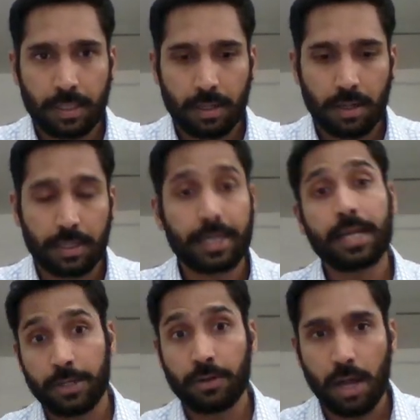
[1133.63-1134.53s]
or
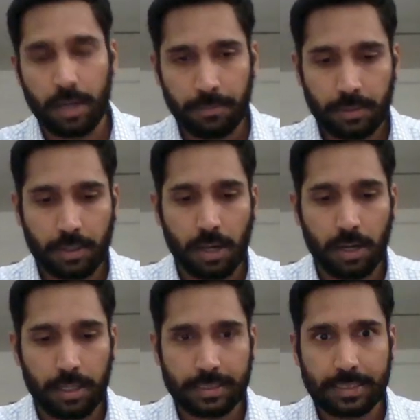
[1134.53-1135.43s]
create a new column
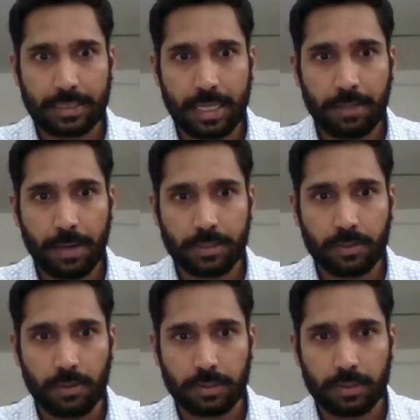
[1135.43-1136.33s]
called sentiment
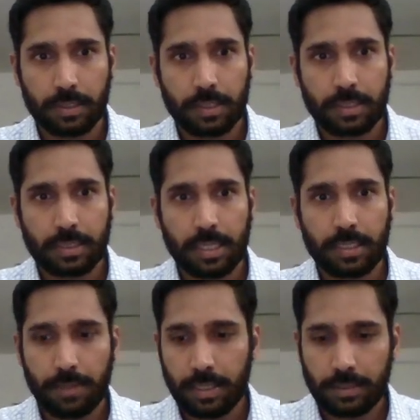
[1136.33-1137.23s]
scores.
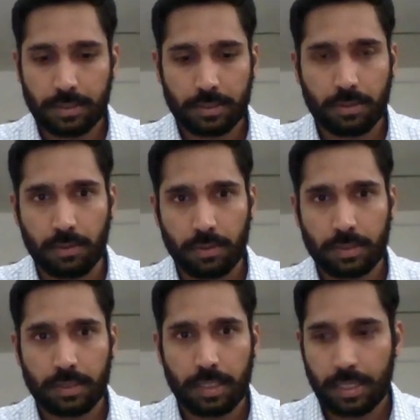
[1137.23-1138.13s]
Sentiment
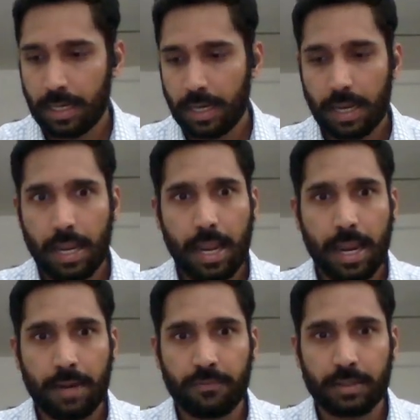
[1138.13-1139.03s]
scores.
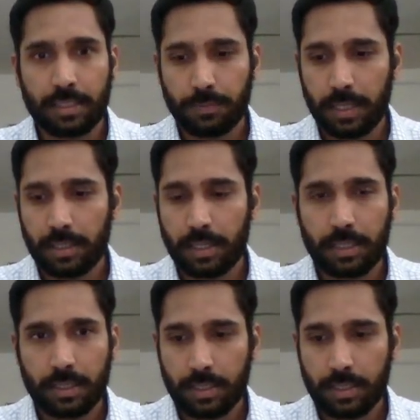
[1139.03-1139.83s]
And for this particular